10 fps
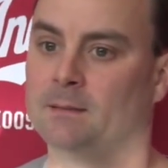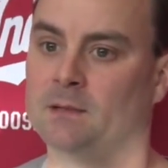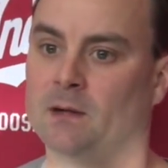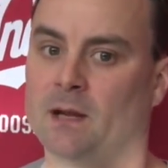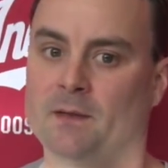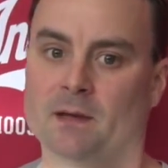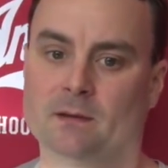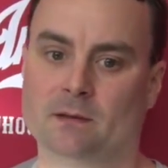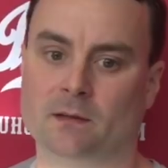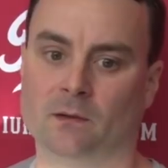You know, I think,
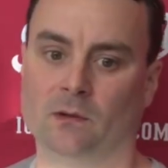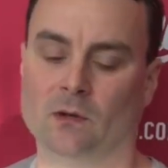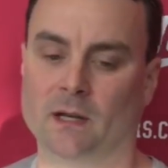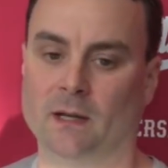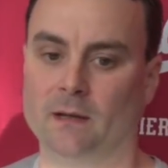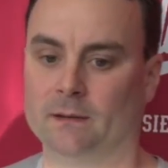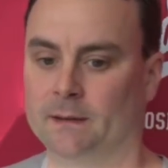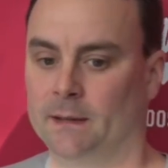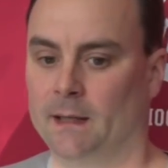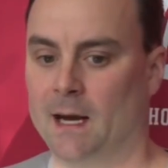you know, looking at
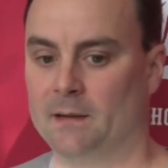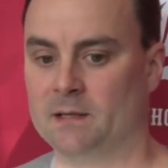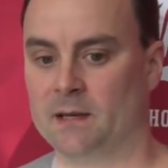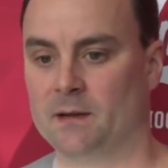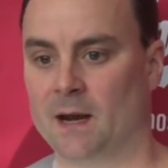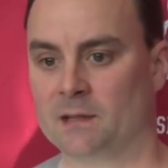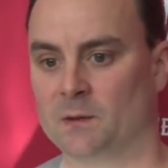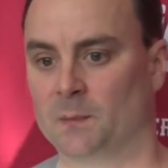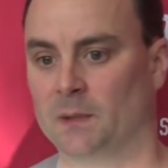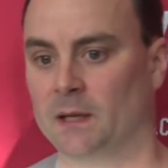how these other guys
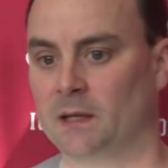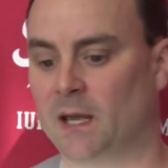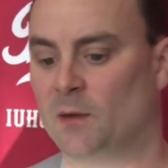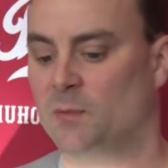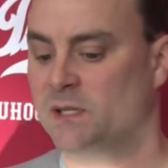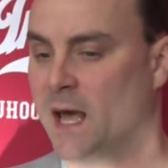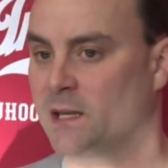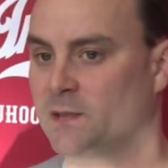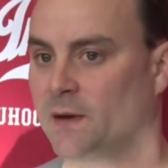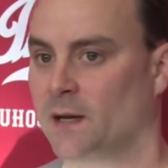are playing, you can't be
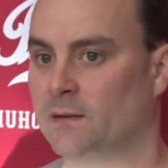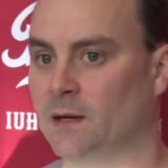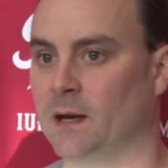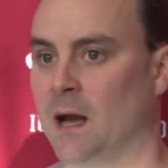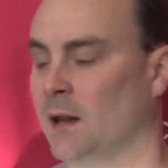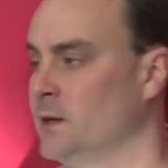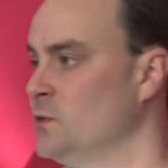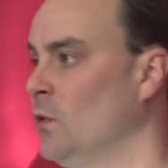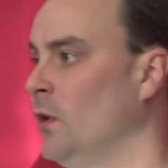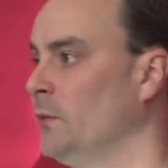satisfied. I think a guy like
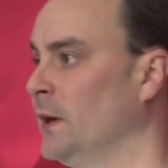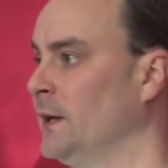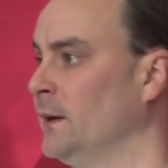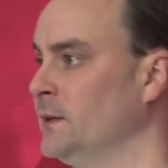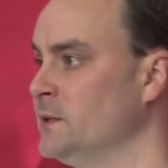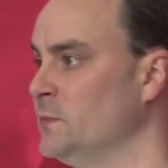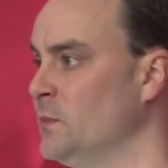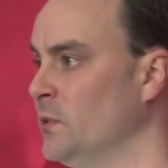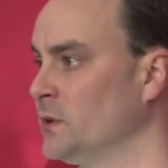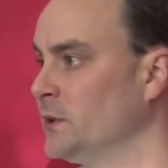Juwan right now needs to be pushed